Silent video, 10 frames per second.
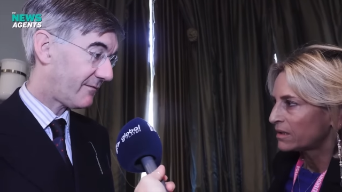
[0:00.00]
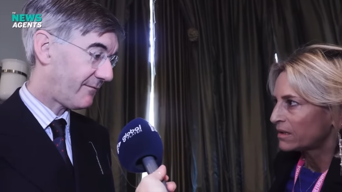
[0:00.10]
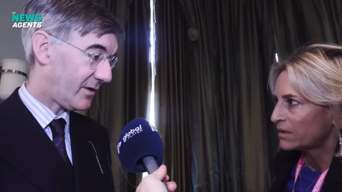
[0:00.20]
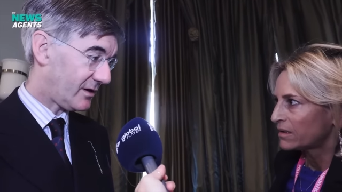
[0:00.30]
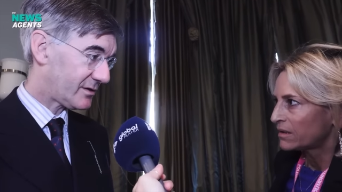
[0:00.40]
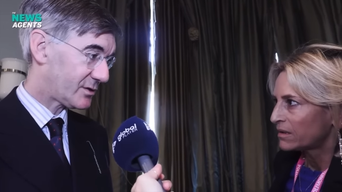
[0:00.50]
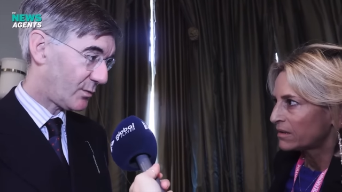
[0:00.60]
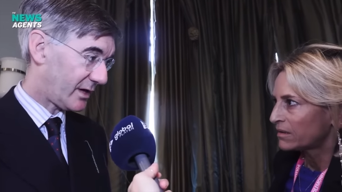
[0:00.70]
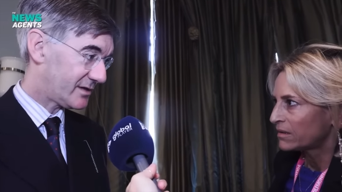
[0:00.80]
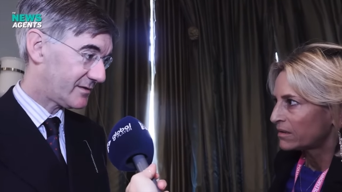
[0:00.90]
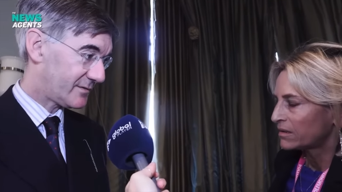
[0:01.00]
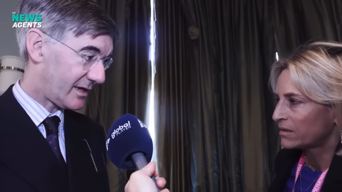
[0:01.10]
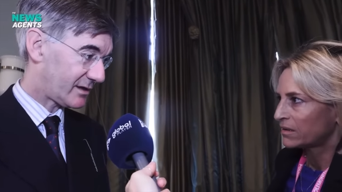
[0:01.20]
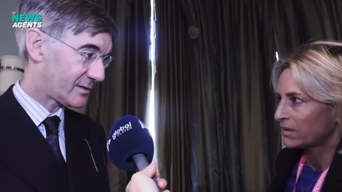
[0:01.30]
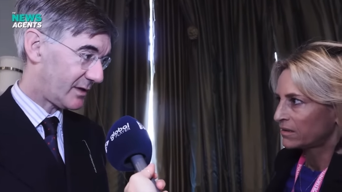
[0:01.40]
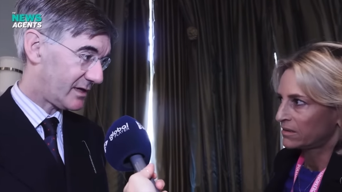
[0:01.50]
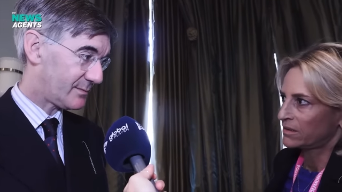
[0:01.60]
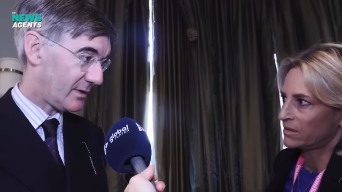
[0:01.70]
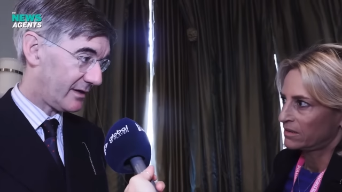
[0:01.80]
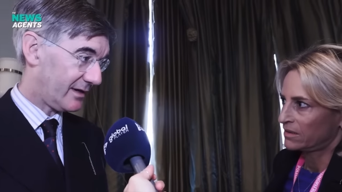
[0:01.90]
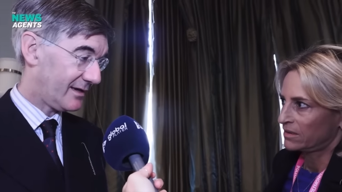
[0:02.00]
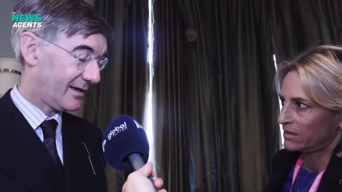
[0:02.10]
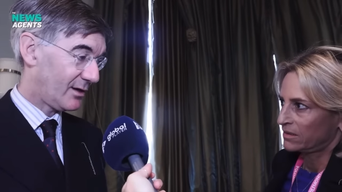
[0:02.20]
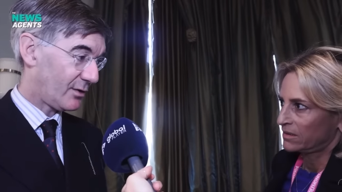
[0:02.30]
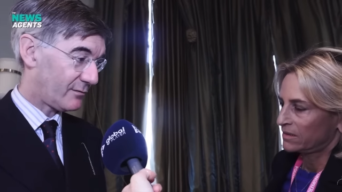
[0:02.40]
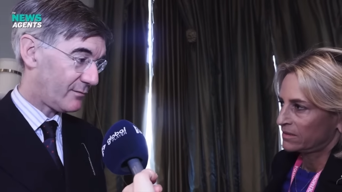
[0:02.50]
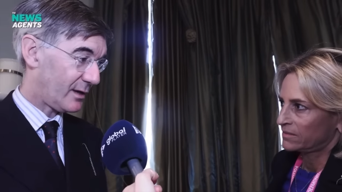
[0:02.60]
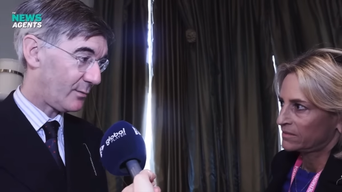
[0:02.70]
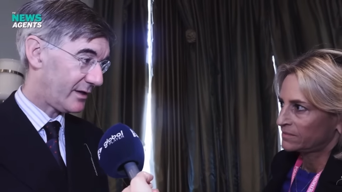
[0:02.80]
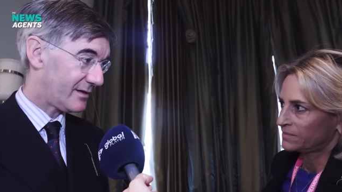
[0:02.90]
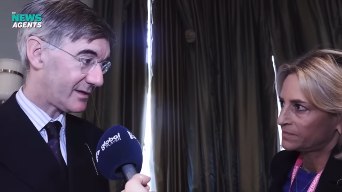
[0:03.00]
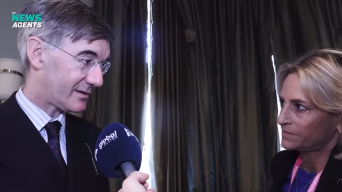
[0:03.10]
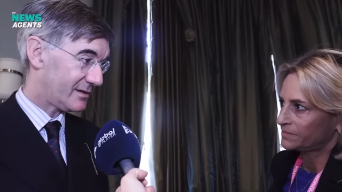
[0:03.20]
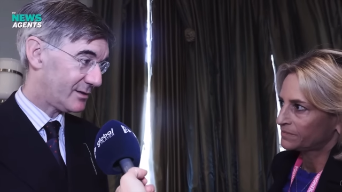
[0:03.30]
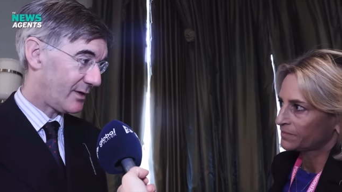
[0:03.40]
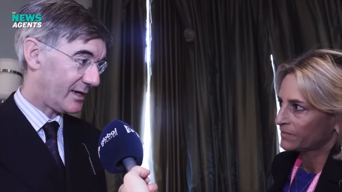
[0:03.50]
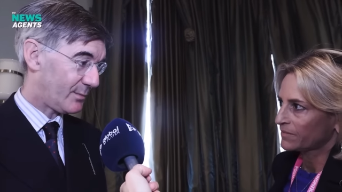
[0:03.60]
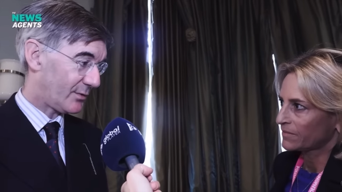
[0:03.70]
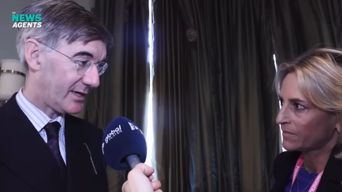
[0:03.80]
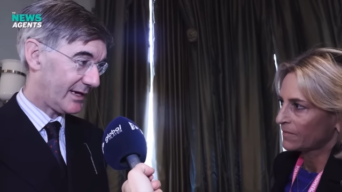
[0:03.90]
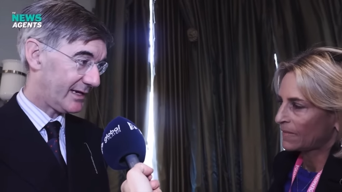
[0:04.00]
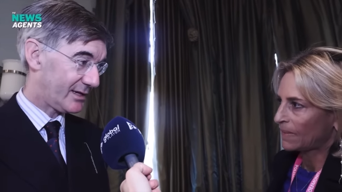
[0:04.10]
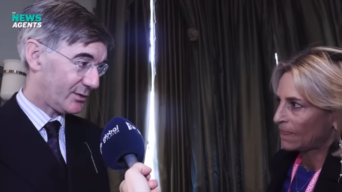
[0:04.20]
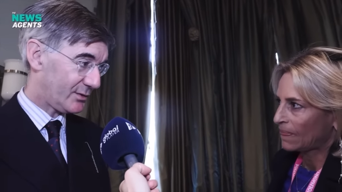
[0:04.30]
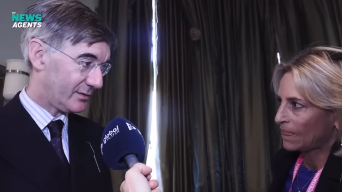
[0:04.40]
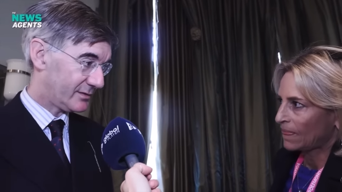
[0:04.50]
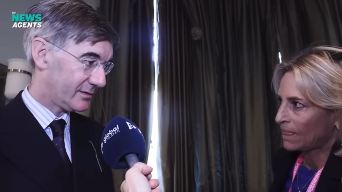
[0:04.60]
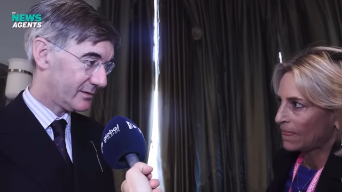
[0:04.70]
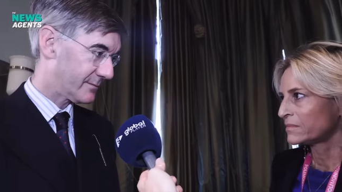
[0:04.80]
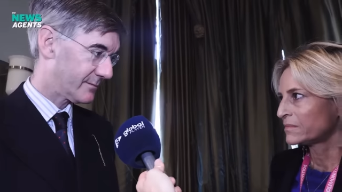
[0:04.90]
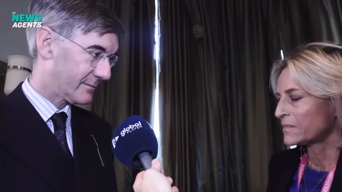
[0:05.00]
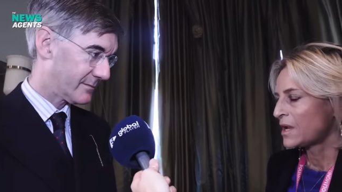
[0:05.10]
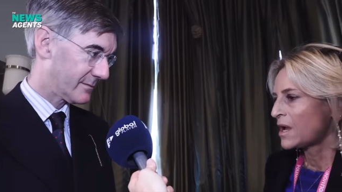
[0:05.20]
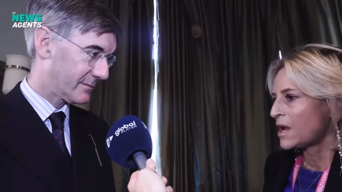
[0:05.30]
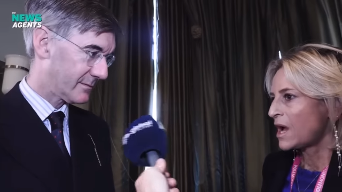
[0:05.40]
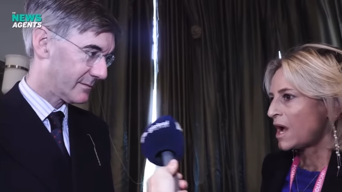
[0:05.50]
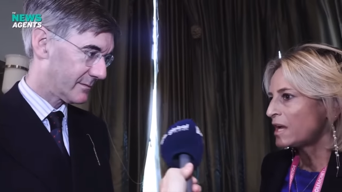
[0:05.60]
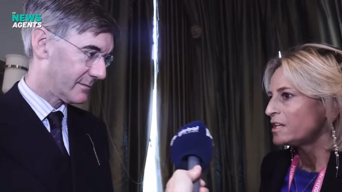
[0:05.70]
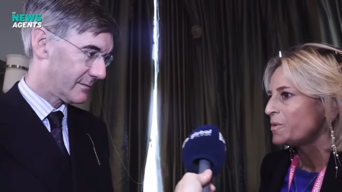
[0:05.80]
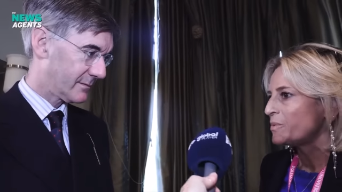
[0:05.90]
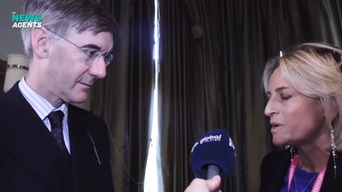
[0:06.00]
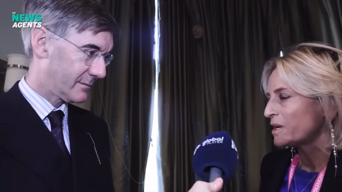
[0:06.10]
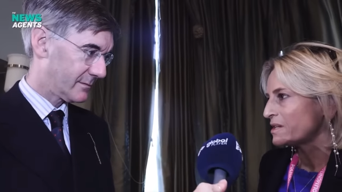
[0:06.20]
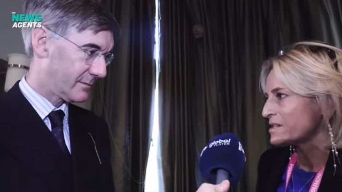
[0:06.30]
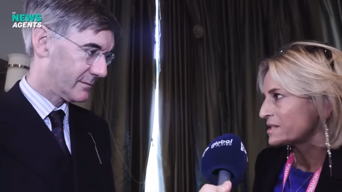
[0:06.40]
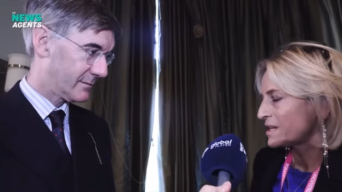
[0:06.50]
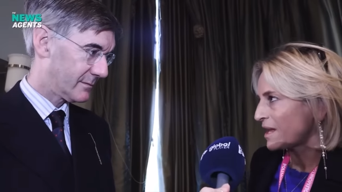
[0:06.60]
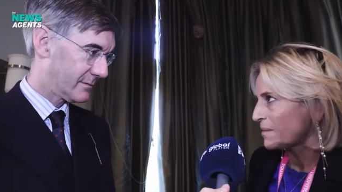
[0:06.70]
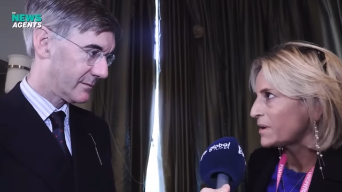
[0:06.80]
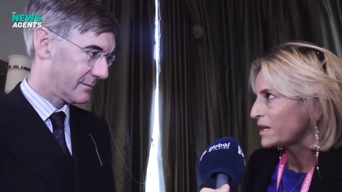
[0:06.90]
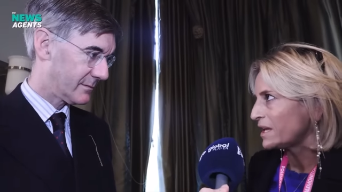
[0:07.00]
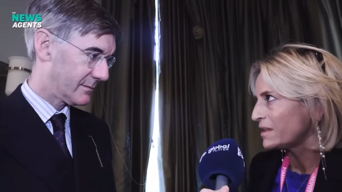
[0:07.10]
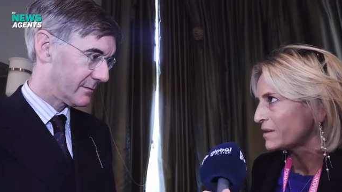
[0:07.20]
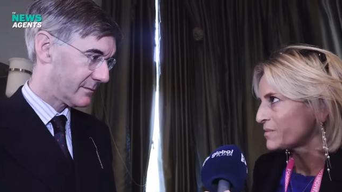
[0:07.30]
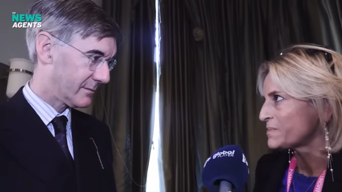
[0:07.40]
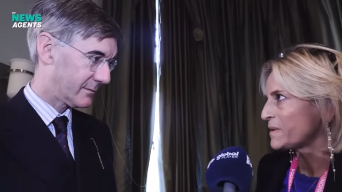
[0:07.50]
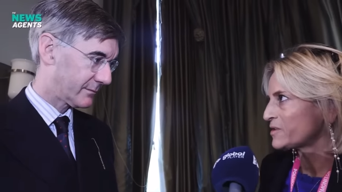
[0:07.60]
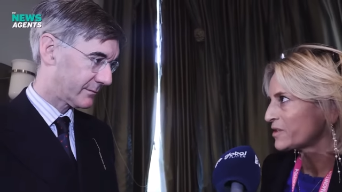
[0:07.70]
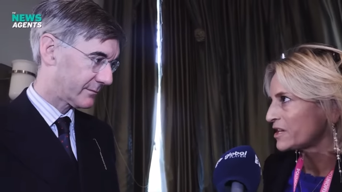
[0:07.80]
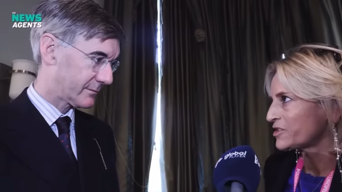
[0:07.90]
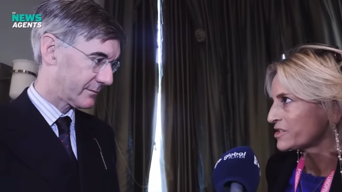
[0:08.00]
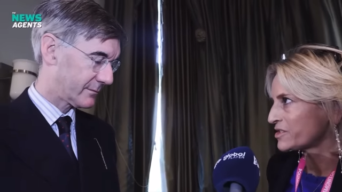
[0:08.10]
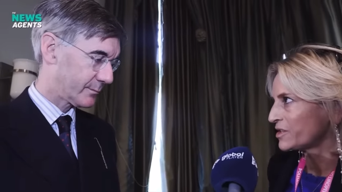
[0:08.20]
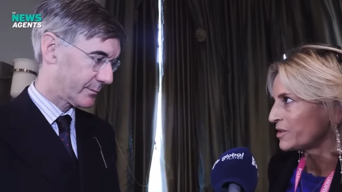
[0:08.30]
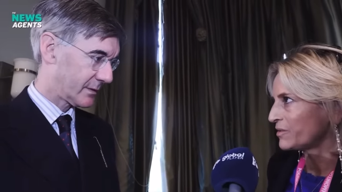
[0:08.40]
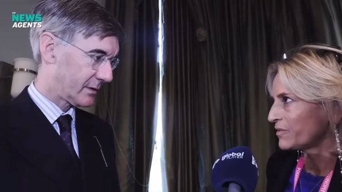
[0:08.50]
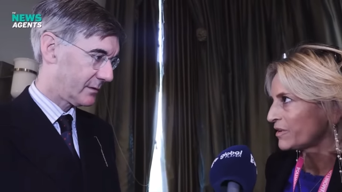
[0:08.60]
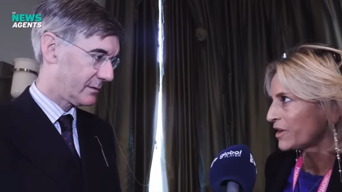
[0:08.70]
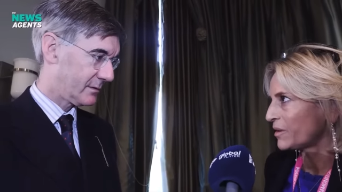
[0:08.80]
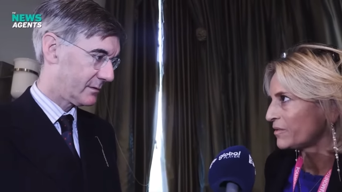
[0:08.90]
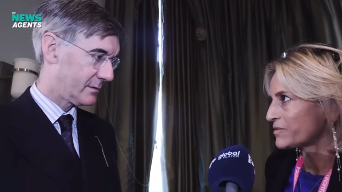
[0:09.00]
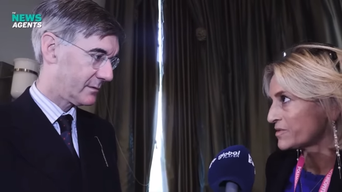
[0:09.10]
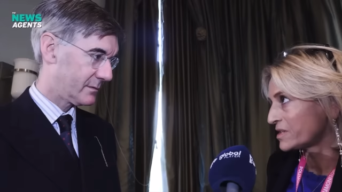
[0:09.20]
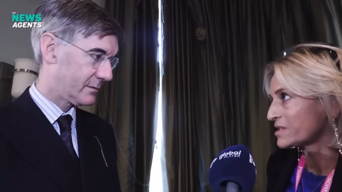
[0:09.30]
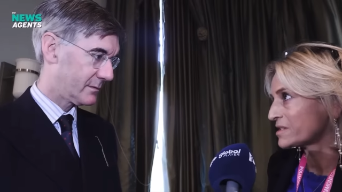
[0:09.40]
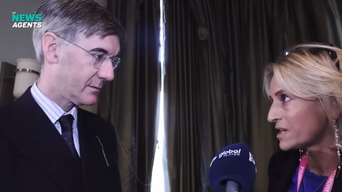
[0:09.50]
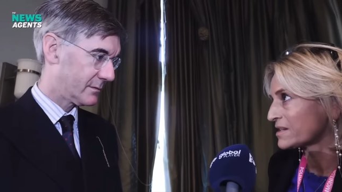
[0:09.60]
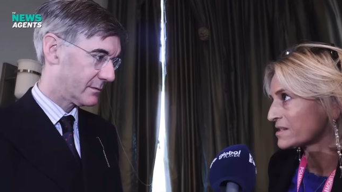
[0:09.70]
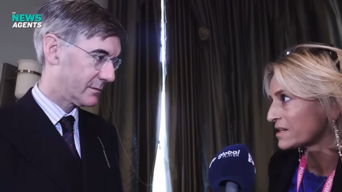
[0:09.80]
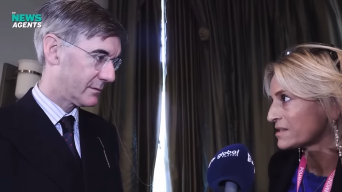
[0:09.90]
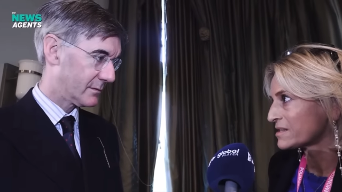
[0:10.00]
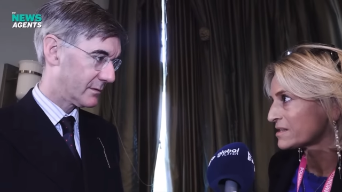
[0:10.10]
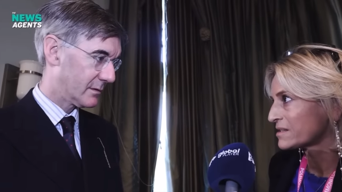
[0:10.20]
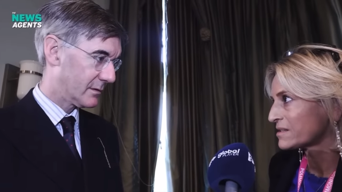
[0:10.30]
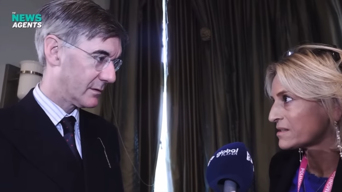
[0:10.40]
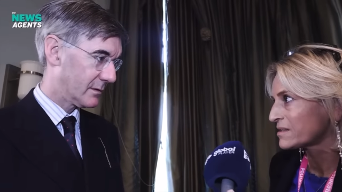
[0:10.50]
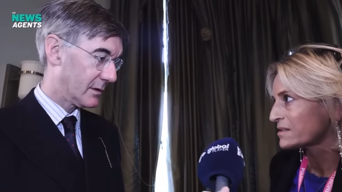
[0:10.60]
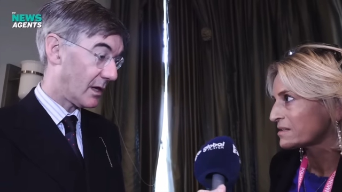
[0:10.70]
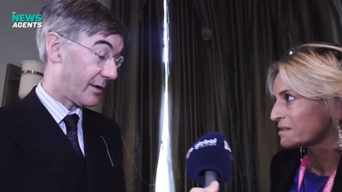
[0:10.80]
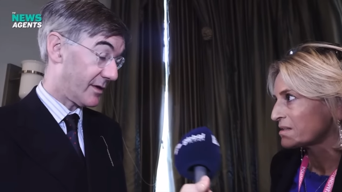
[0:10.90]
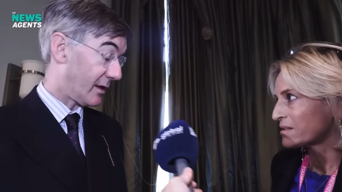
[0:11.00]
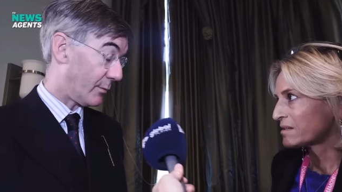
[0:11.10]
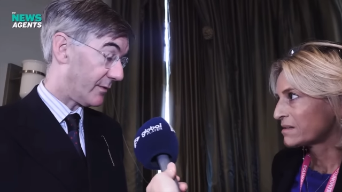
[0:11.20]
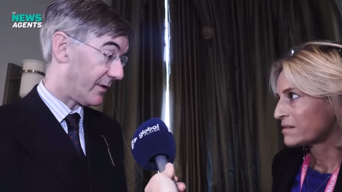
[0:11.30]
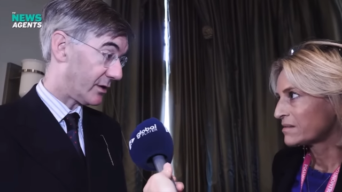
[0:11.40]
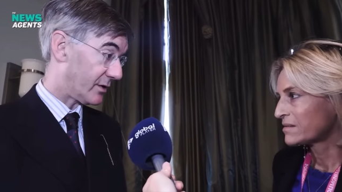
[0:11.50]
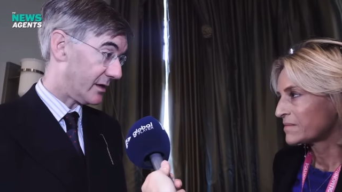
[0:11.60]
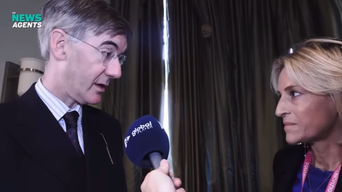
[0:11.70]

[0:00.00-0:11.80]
Speaker 1: it's a vast waste of taxpayers' money on a railway that doesn't do anybody any good
Speaker 2: and you would like to see that money that was spent on HS2 go straight into tax cuts.
Speaker 1: Yeah, I think that would be a very good